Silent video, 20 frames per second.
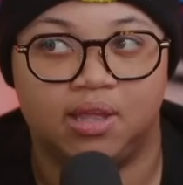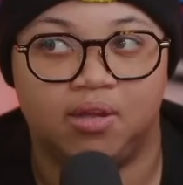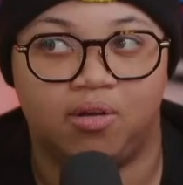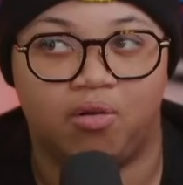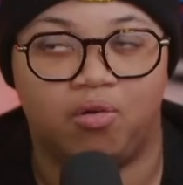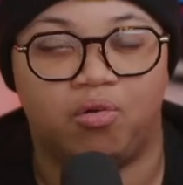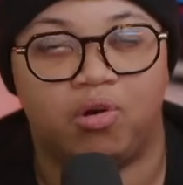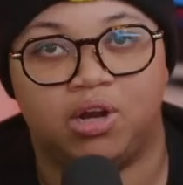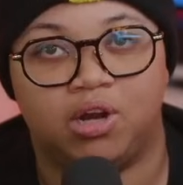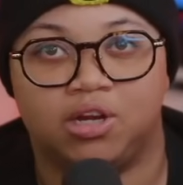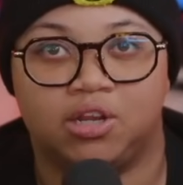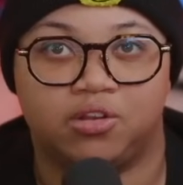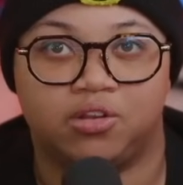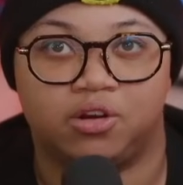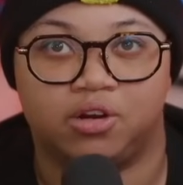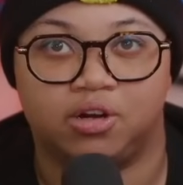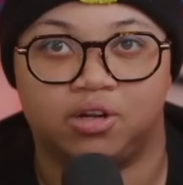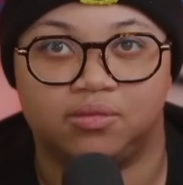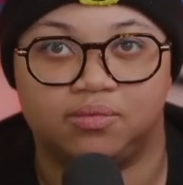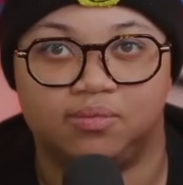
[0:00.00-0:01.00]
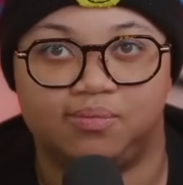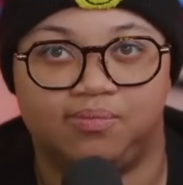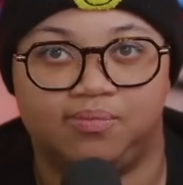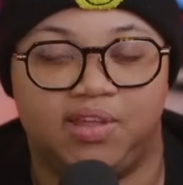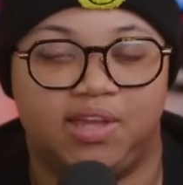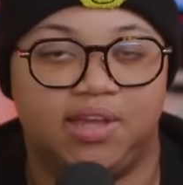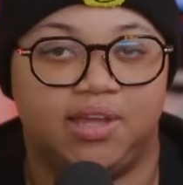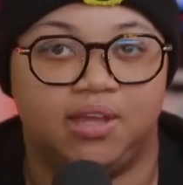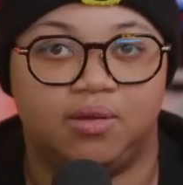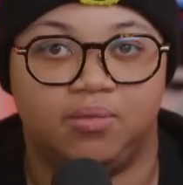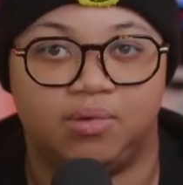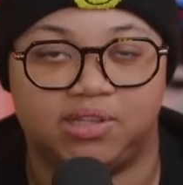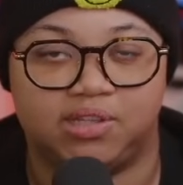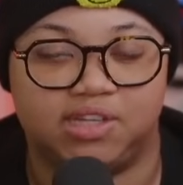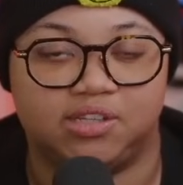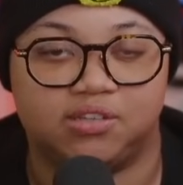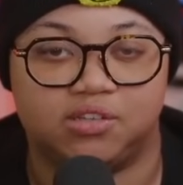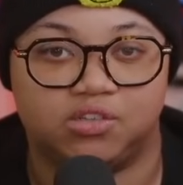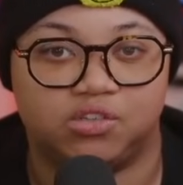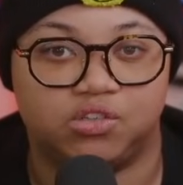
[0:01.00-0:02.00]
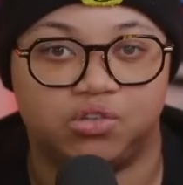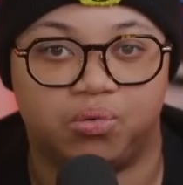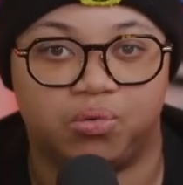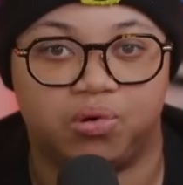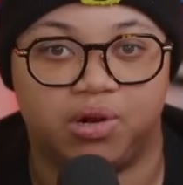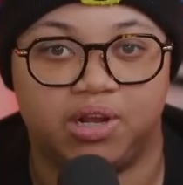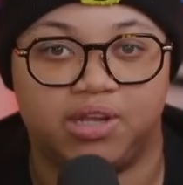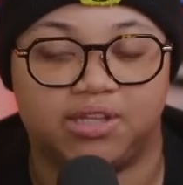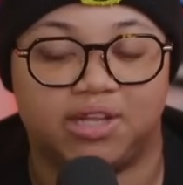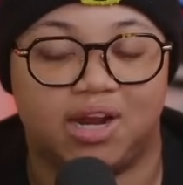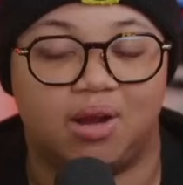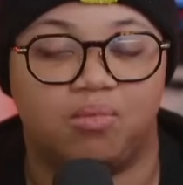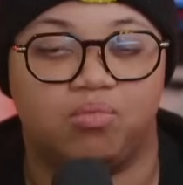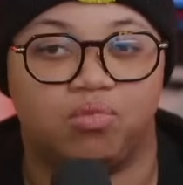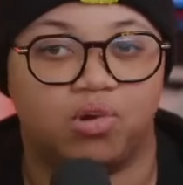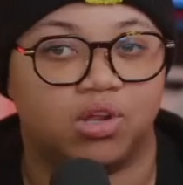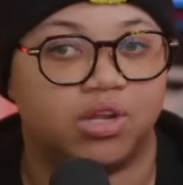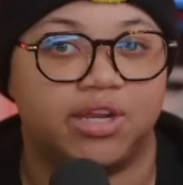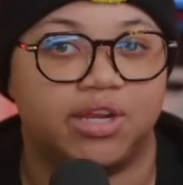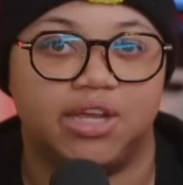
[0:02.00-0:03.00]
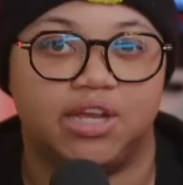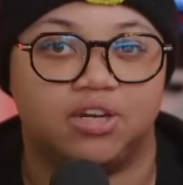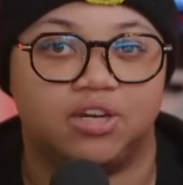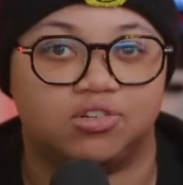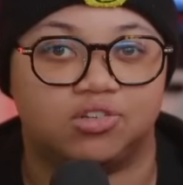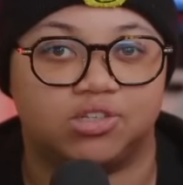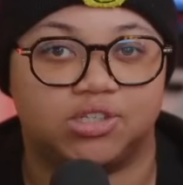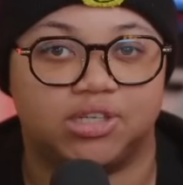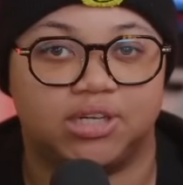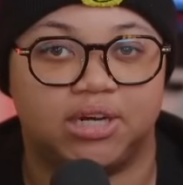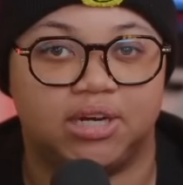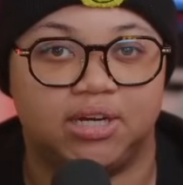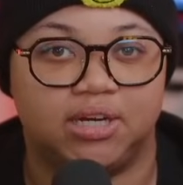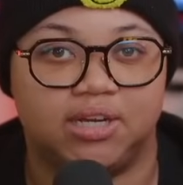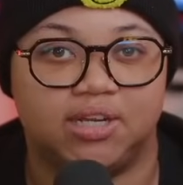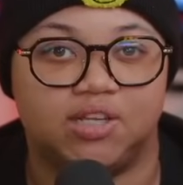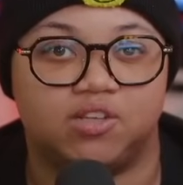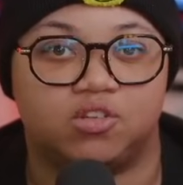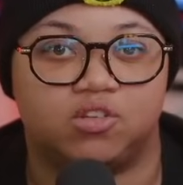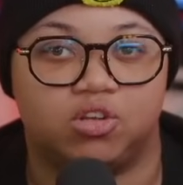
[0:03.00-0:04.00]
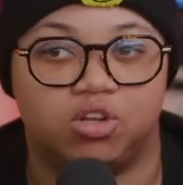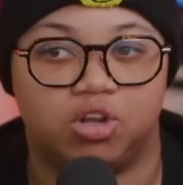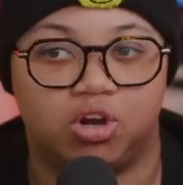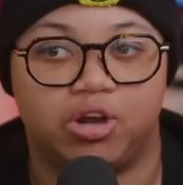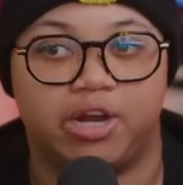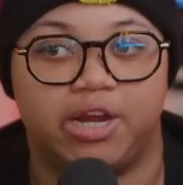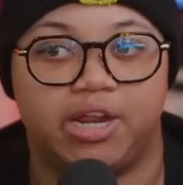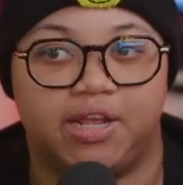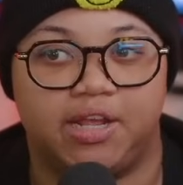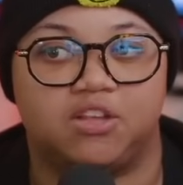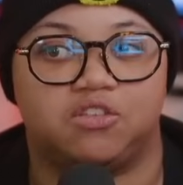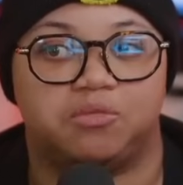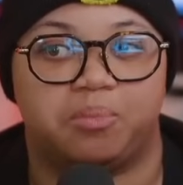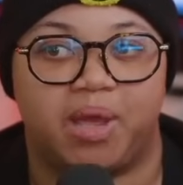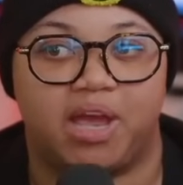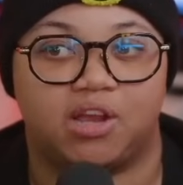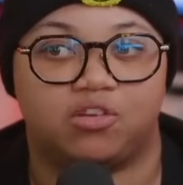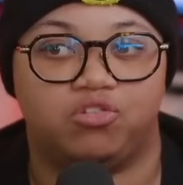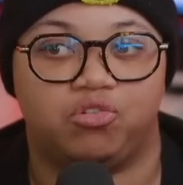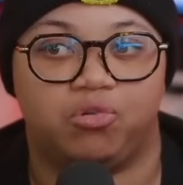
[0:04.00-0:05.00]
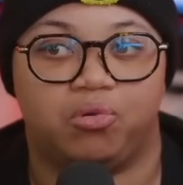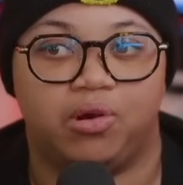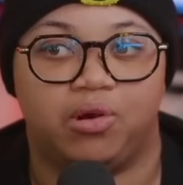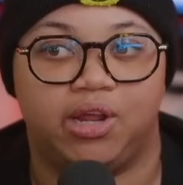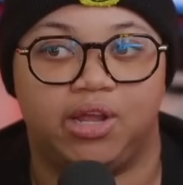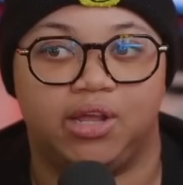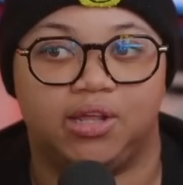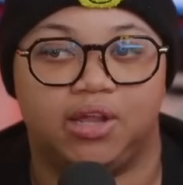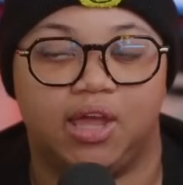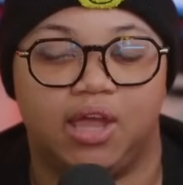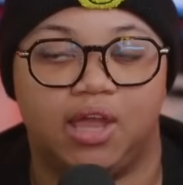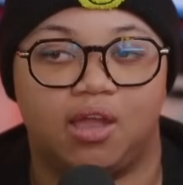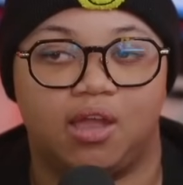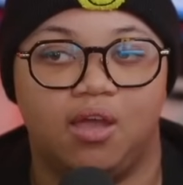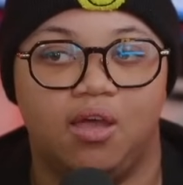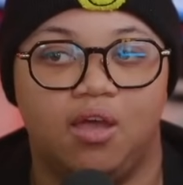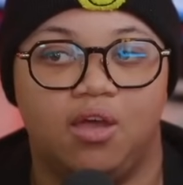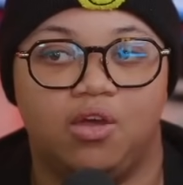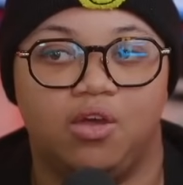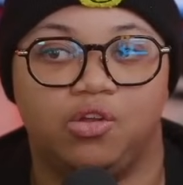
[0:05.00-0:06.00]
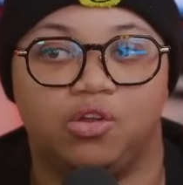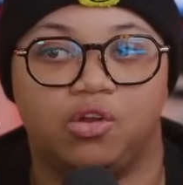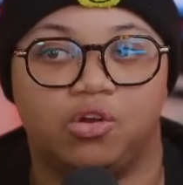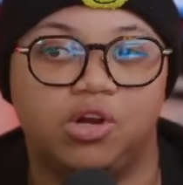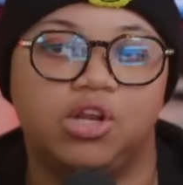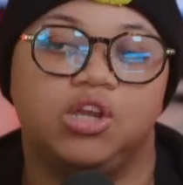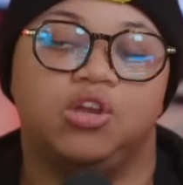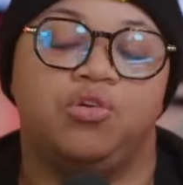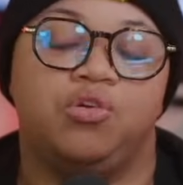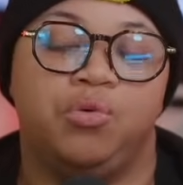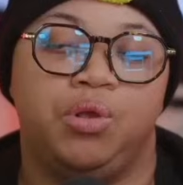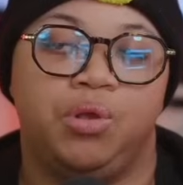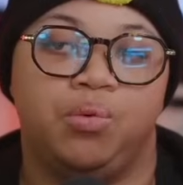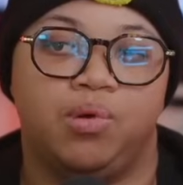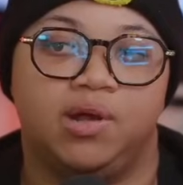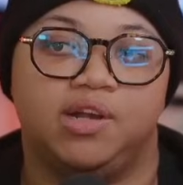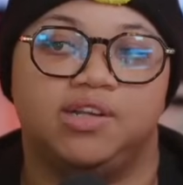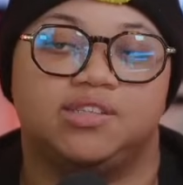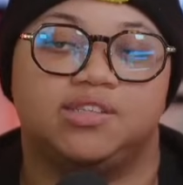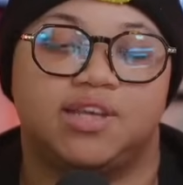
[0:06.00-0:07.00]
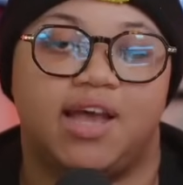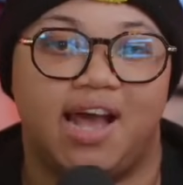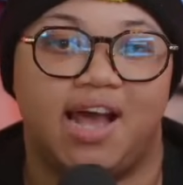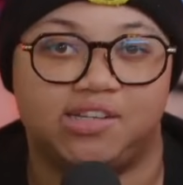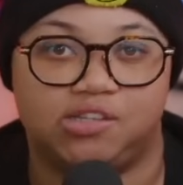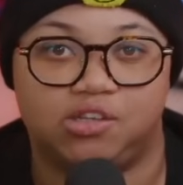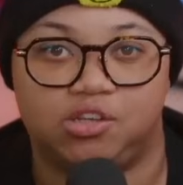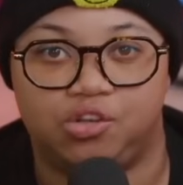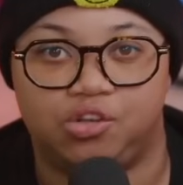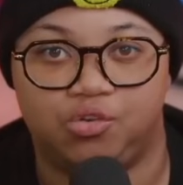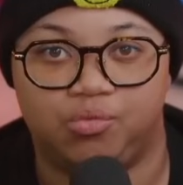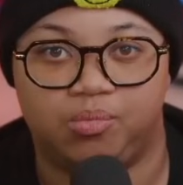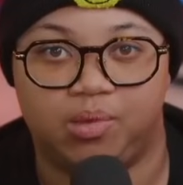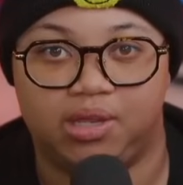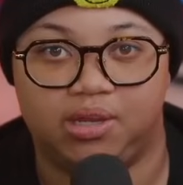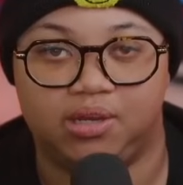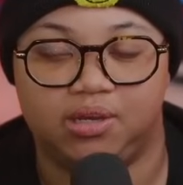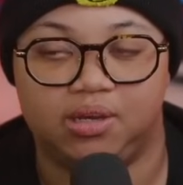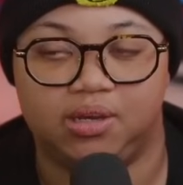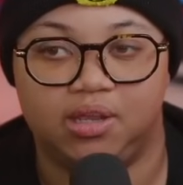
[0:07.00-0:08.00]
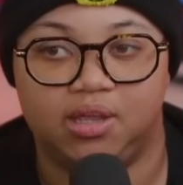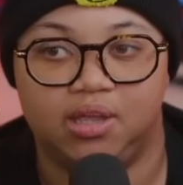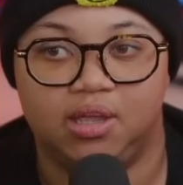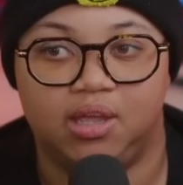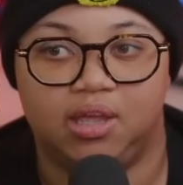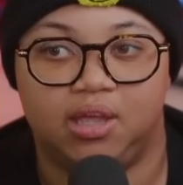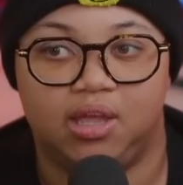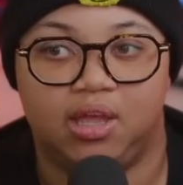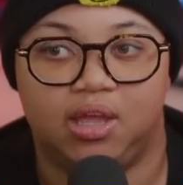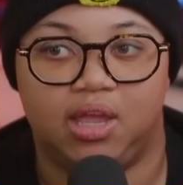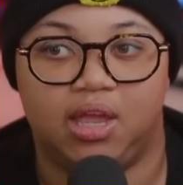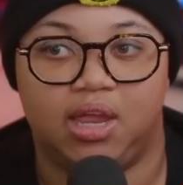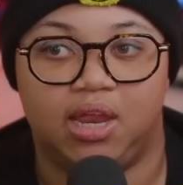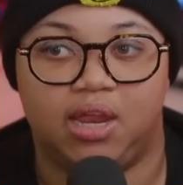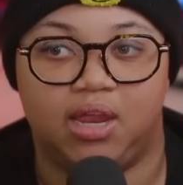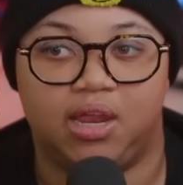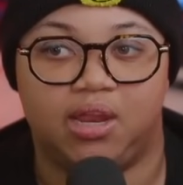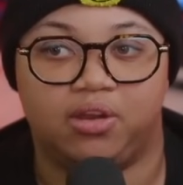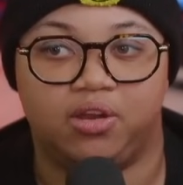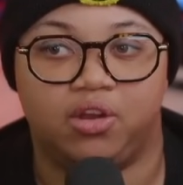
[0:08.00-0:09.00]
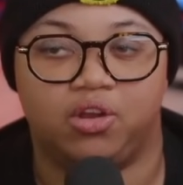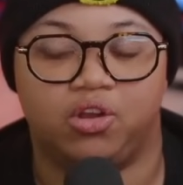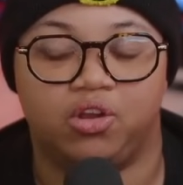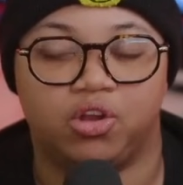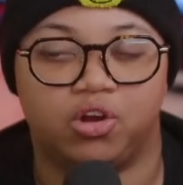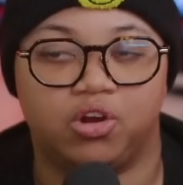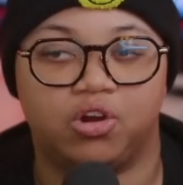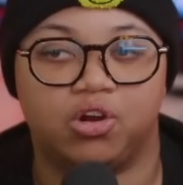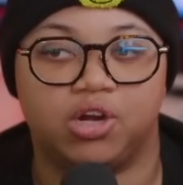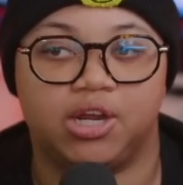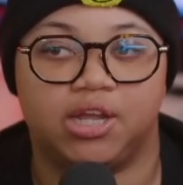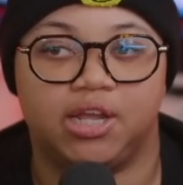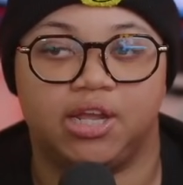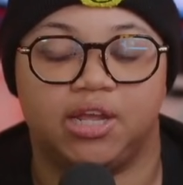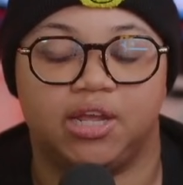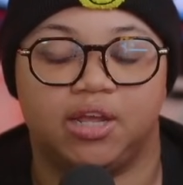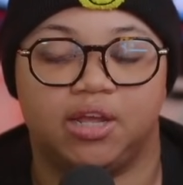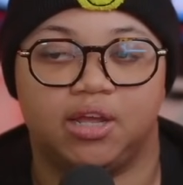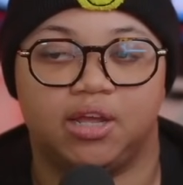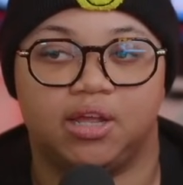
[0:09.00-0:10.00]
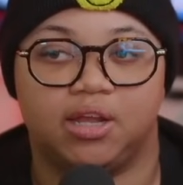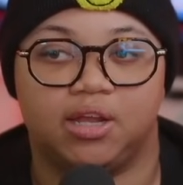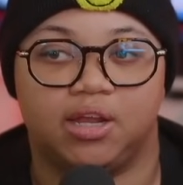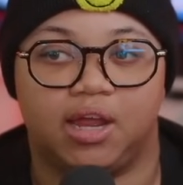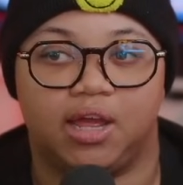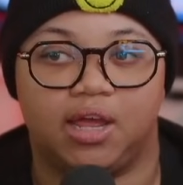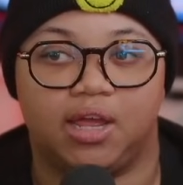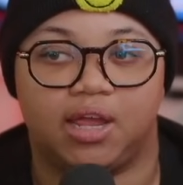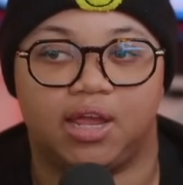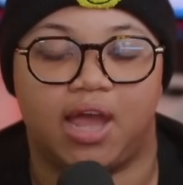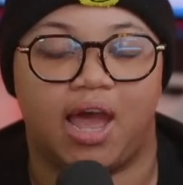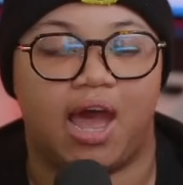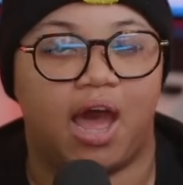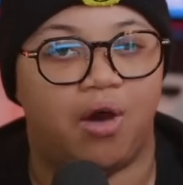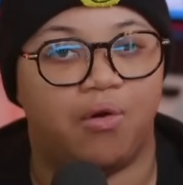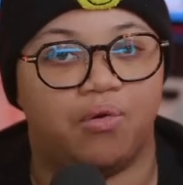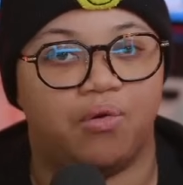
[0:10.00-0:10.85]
or another thing within the story that I'm really interested in, is learning his backstory, like learning who he was as a human, and learning like how